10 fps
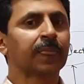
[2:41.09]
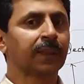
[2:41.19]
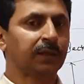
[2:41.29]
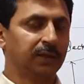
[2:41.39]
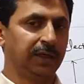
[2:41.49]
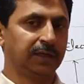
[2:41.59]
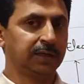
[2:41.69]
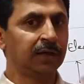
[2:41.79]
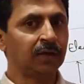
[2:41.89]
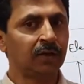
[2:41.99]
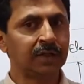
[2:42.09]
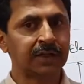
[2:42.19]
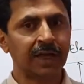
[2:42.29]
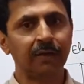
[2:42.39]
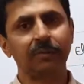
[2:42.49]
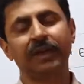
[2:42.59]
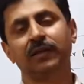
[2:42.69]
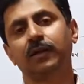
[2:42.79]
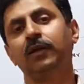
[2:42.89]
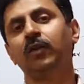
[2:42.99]
their turn on time, their
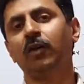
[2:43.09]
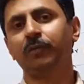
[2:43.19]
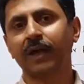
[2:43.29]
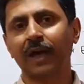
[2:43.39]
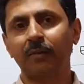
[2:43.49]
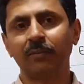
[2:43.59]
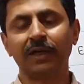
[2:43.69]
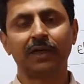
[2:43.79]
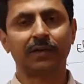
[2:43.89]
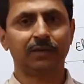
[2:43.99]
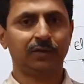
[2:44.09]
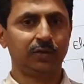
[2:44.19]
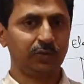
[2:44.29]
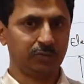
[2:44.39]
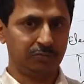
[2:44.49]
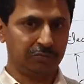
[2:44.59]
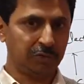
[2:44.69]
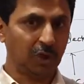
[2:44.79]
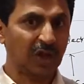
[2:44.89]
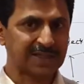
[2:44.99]
turn off time, their
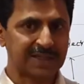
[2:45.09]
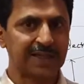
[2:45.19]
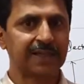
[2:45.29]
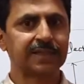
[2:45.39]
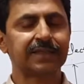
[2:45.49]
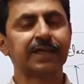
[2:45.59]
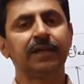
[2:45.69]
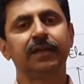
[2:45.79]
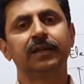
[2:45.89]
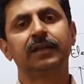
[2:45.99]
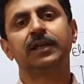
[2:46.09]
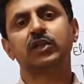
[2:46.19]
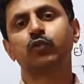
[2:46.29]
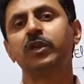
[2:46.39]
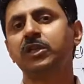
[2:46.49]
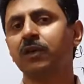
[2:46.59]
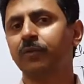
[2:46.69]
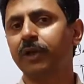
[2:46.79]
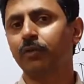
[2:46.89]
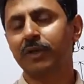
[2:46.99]
losses, their switching
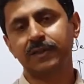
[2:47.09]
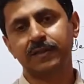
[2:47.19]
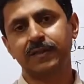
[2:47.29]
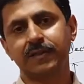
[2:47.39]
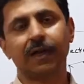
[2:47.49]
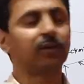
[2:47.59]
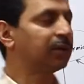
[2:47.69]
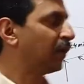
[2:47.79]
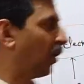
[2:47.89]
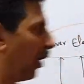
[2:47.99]
frequencies, and all